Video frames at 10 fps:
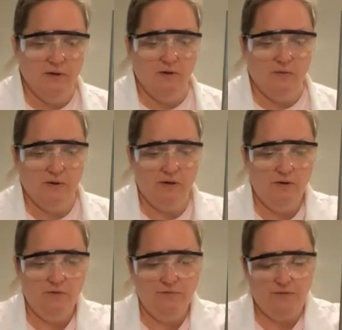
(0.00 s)
what
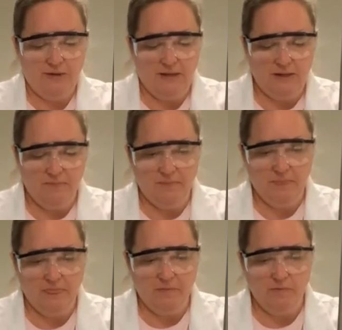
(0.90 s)
hopefully
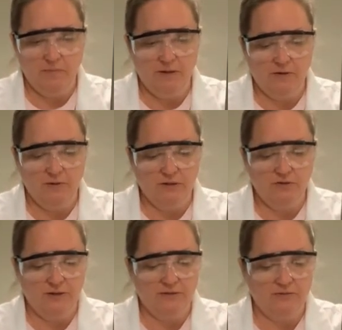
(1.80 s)
will be a quick
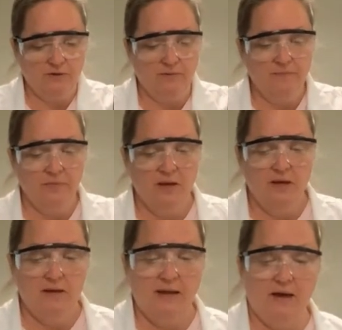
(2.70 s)
transfer.
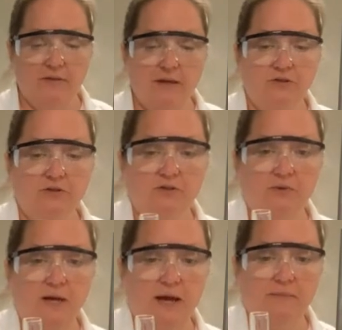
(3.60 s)
Now that shows you
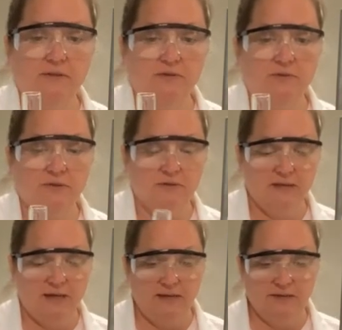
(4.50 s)
what happens in real
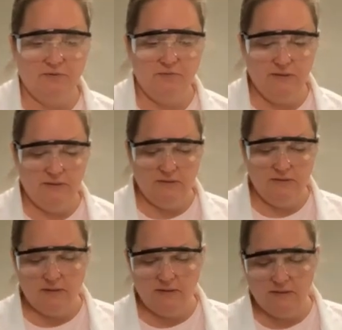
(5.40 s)
science. It really
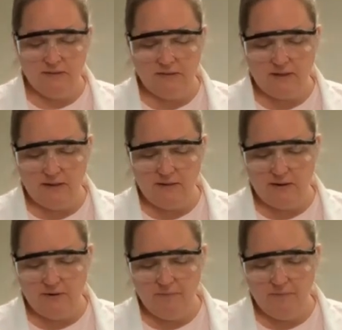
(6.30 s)
stuck to the side there.